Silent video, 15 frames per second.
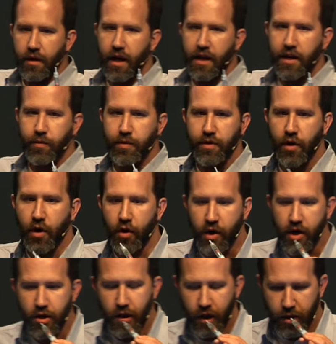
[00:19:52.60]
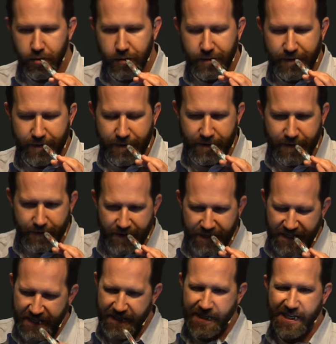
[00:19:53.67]
and he would go and
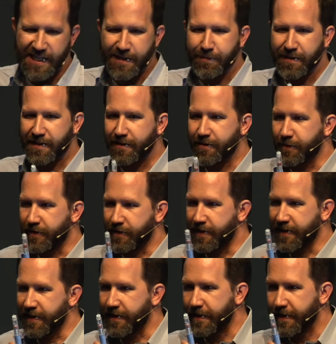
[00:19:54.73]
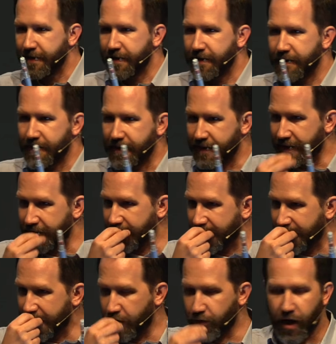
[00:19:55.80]
jab that into his gut,
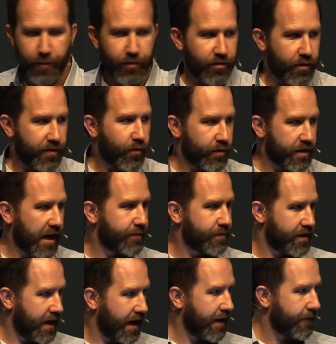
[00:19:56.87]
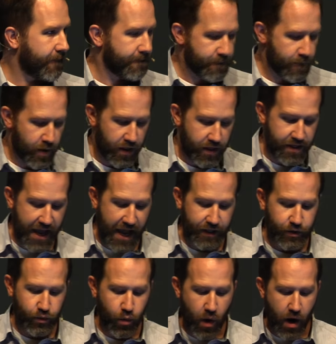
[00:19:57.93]
you know, a couple, three, four times a day.
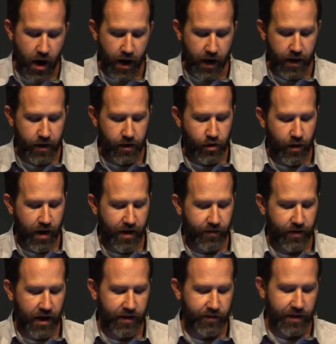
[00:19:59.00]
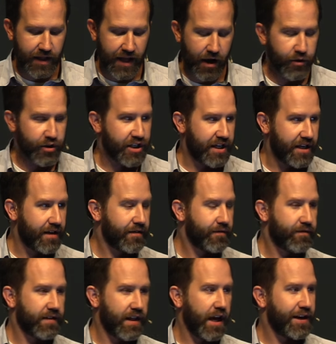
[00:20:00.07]
That's why you have kind of a lousy
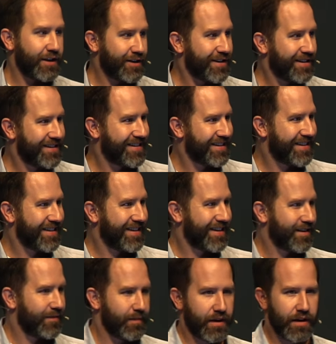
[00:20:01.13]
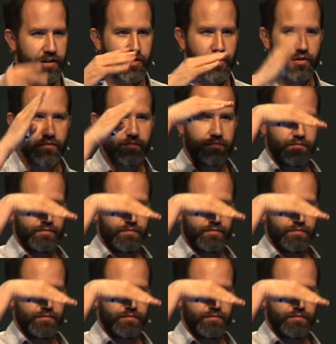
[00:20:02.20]
flight, because you're